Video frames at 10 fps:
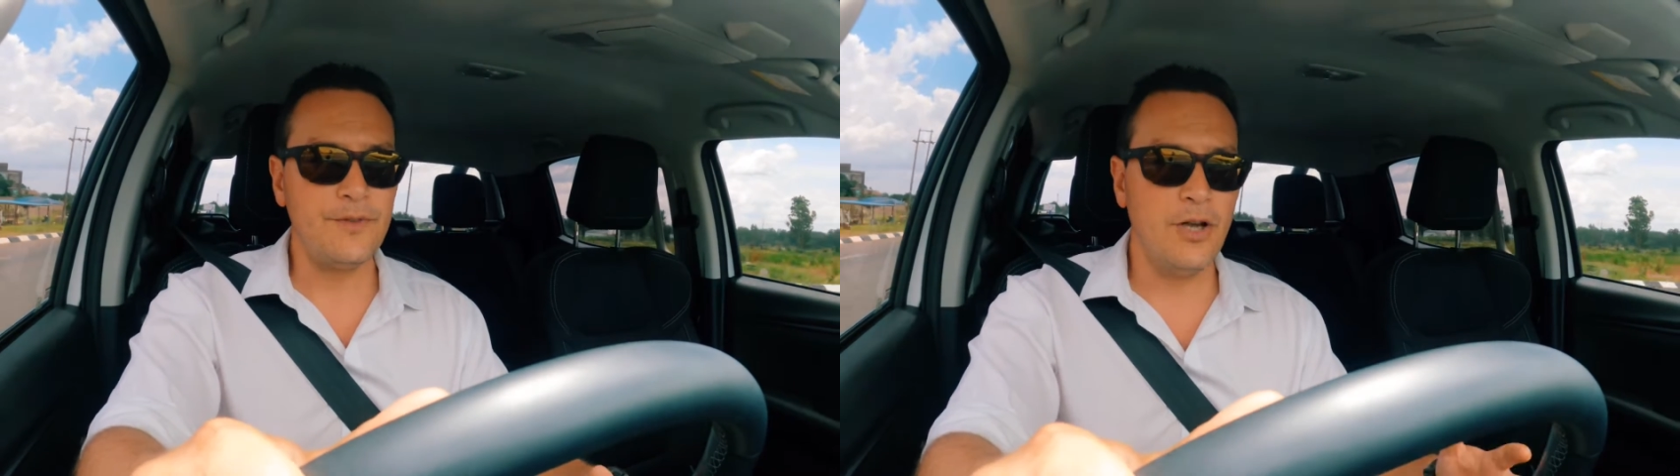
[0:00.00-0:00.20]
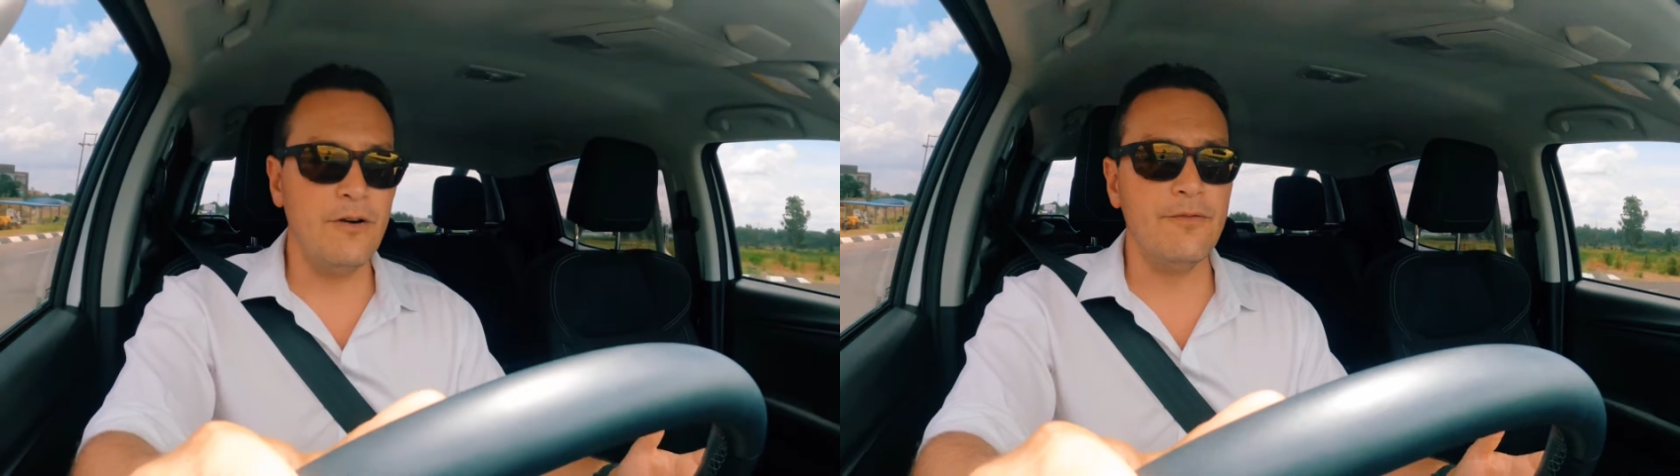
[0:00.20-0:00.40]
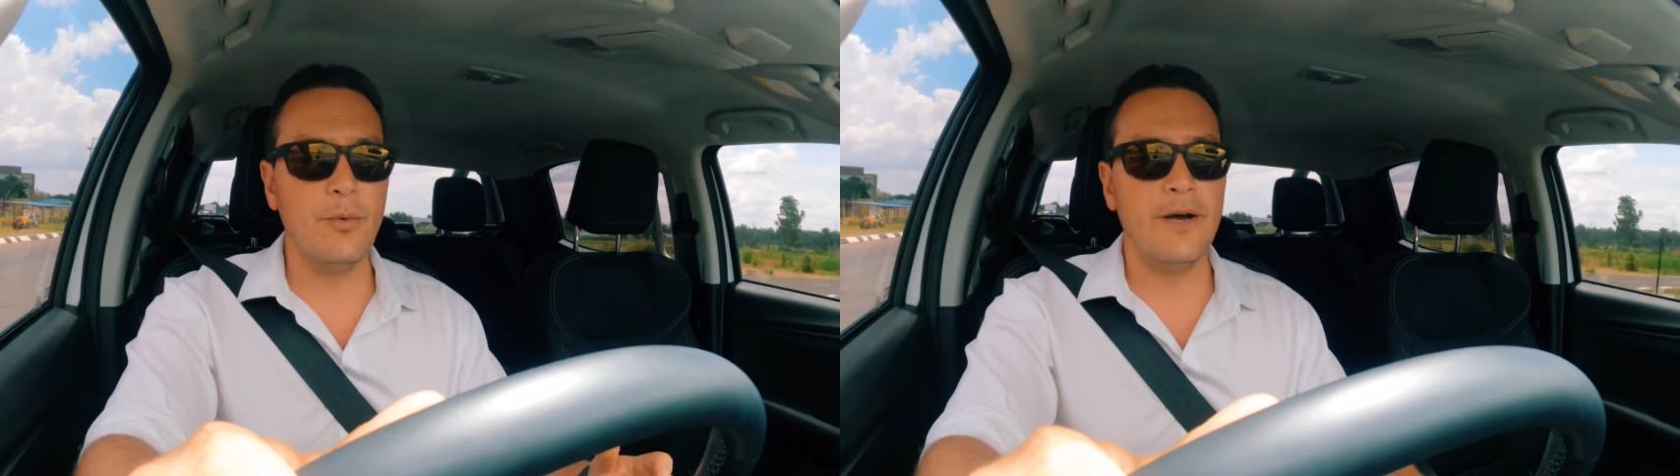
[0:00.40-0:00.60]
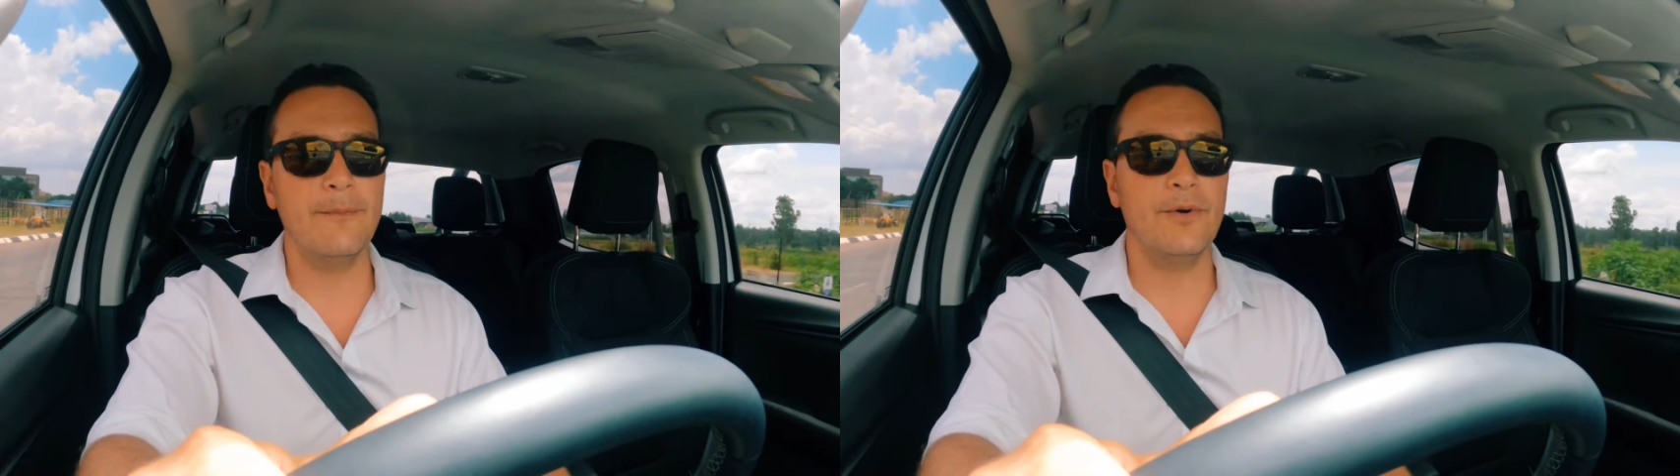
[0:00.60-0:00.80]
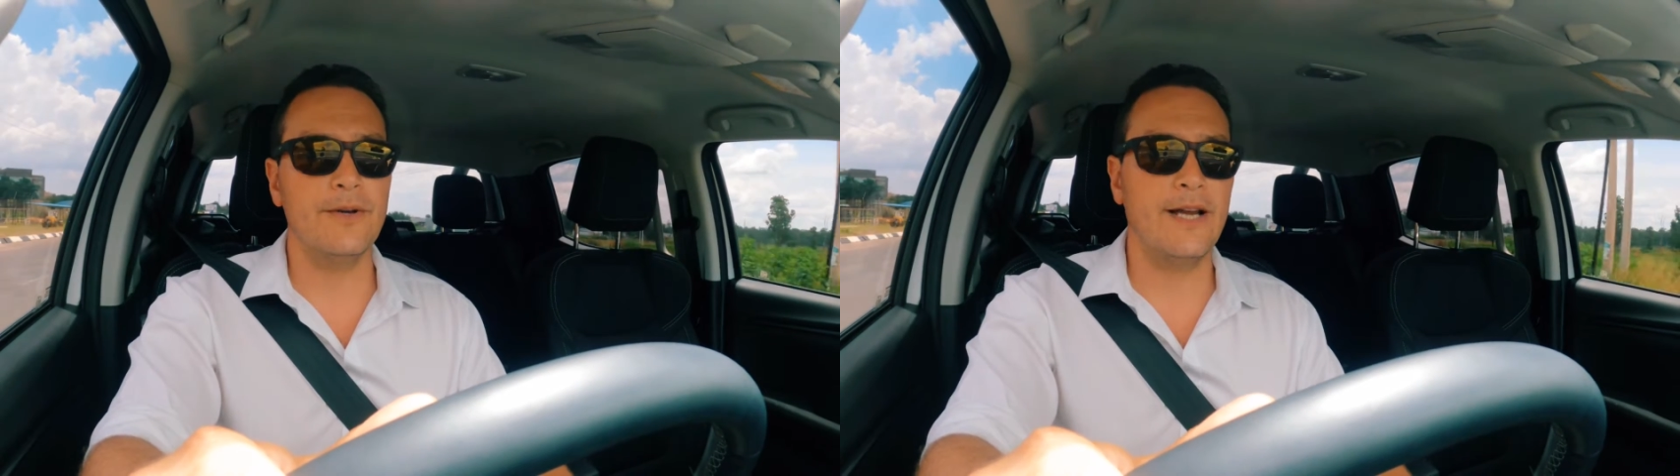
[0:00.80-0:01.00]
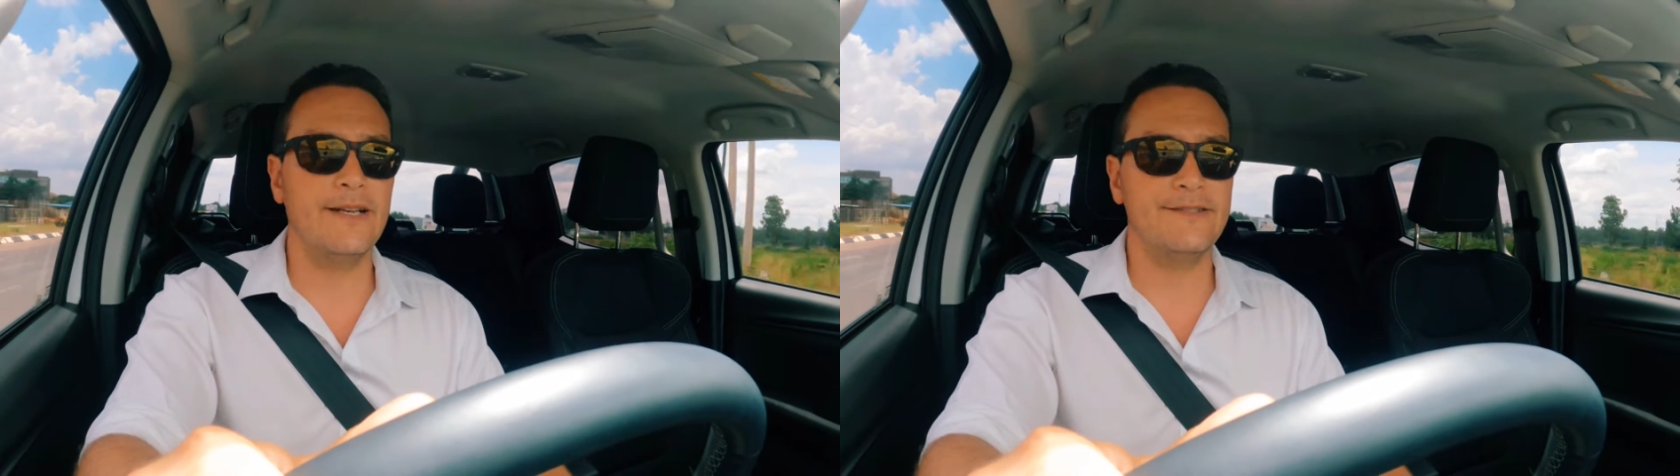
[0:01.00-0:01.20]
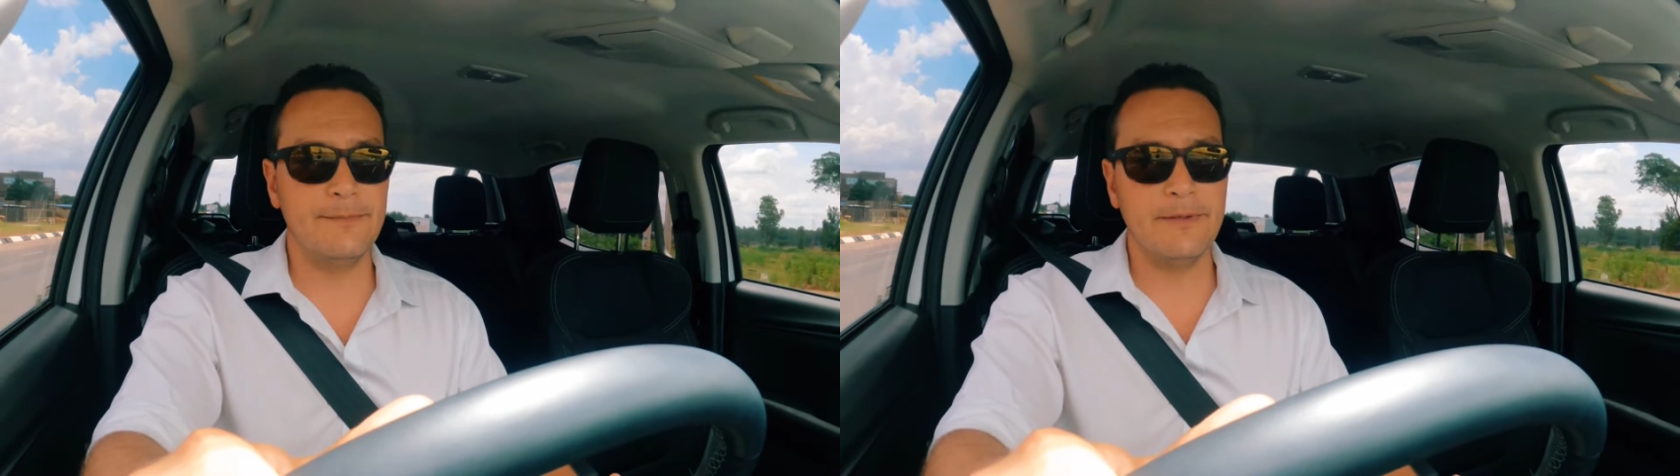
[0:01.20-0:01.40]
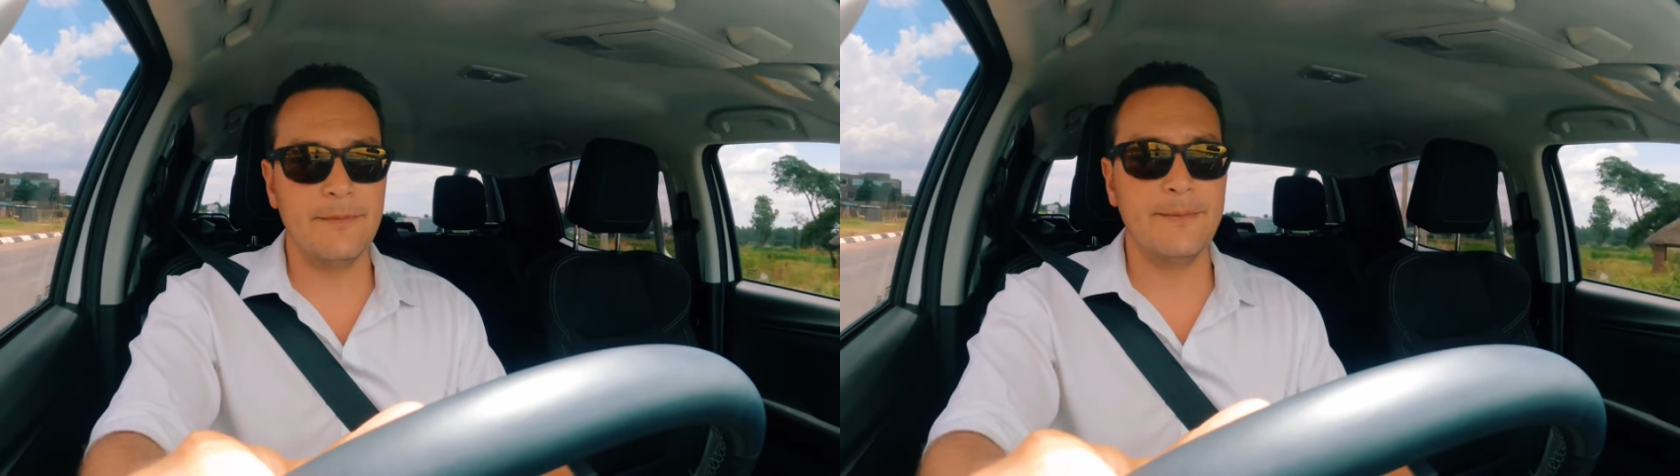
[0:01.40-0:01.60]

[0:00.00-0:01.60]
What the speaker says: of the 1.9, simply